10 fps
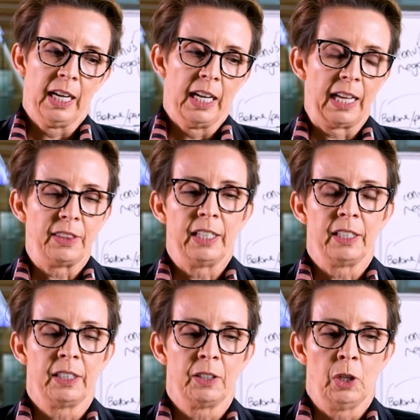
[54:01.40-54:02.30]

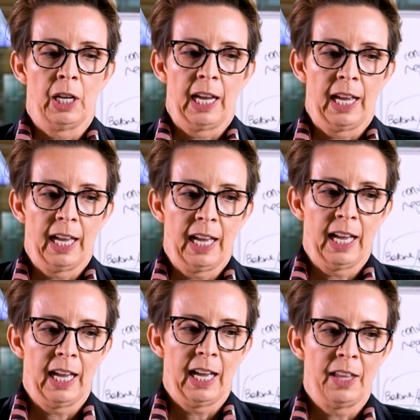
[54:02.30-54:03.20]
then
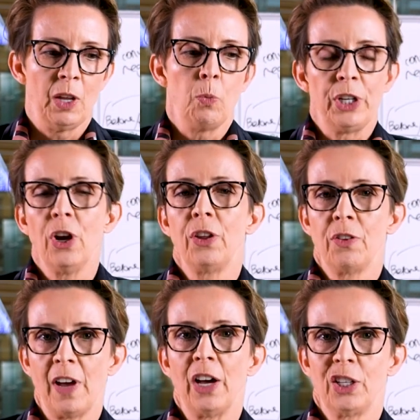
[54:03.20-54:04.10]
we know the
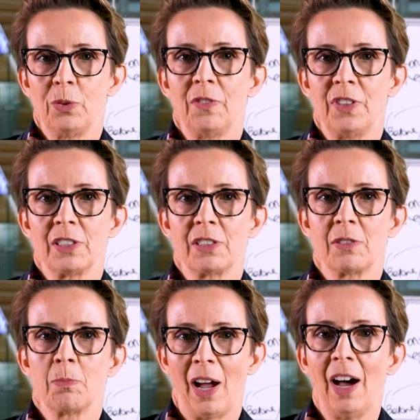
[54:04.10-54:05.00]
value of this
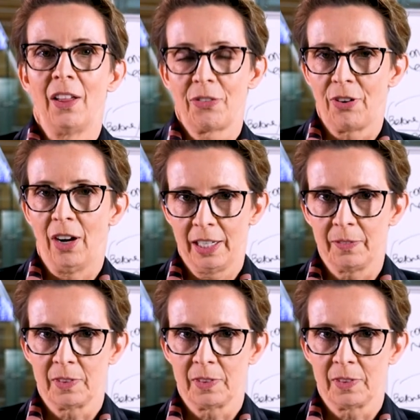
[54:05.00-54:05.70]
path, right?